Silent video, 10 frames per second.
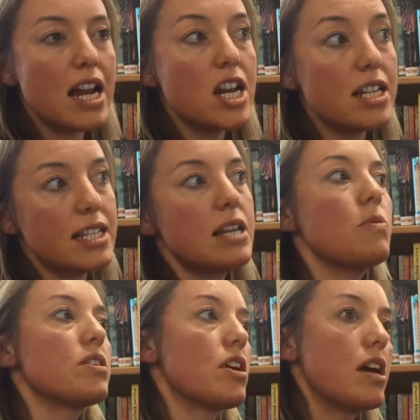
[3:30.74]
And see
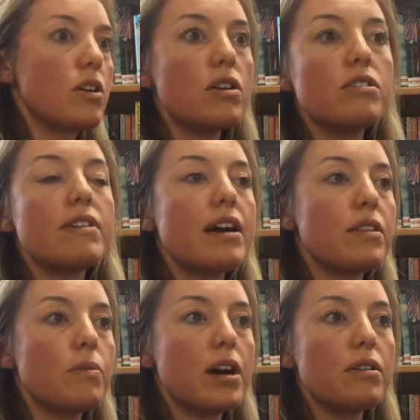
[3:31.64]
what's going on around
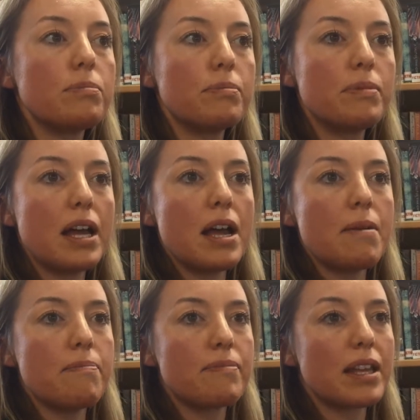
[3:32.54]
the world.
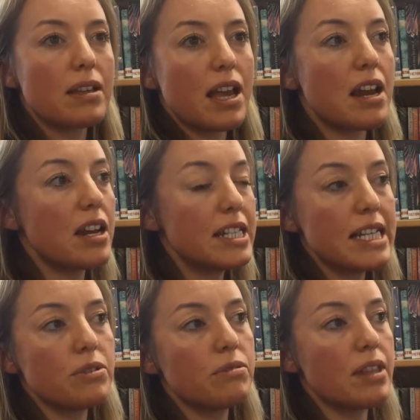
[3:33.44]
And I
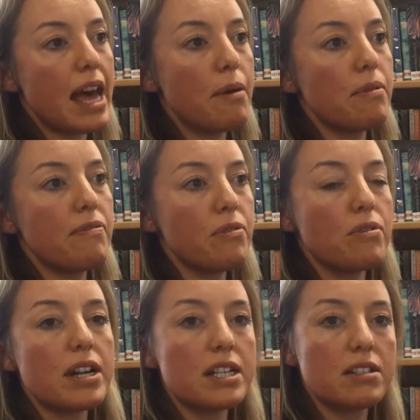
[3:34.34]
did all that
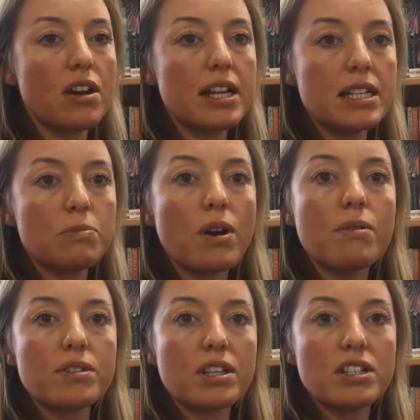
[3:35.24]
before I decided what I
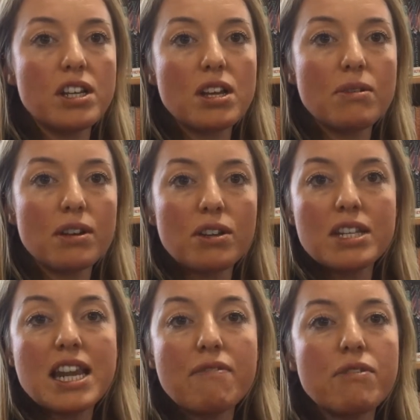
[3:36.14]
was going to do. I
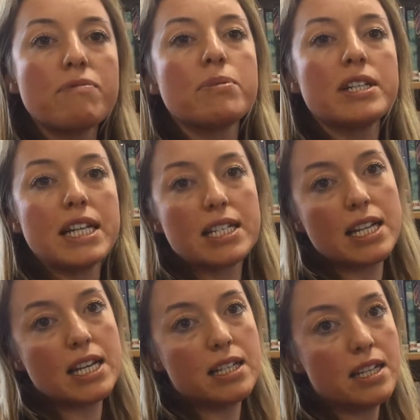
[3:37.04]
could never have
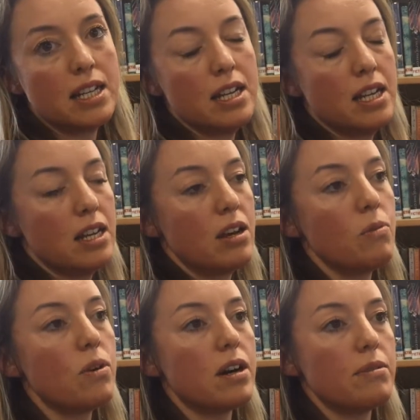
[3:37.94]
predicted
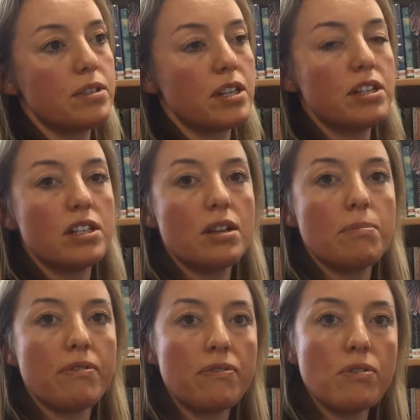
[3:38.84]
what I was going to do
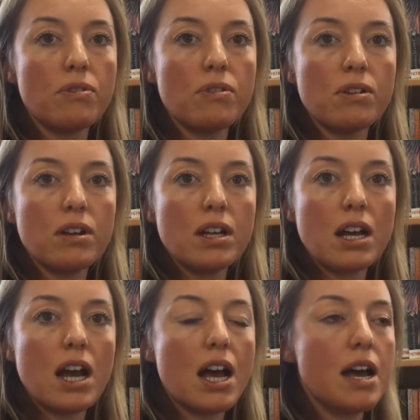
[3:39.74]
before
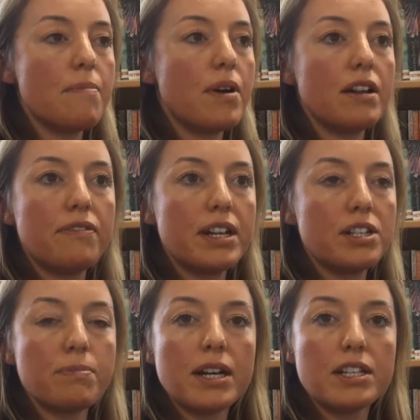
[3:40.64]
I'd
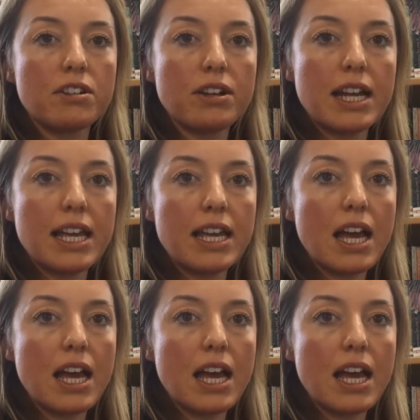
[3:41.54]
finished my degree.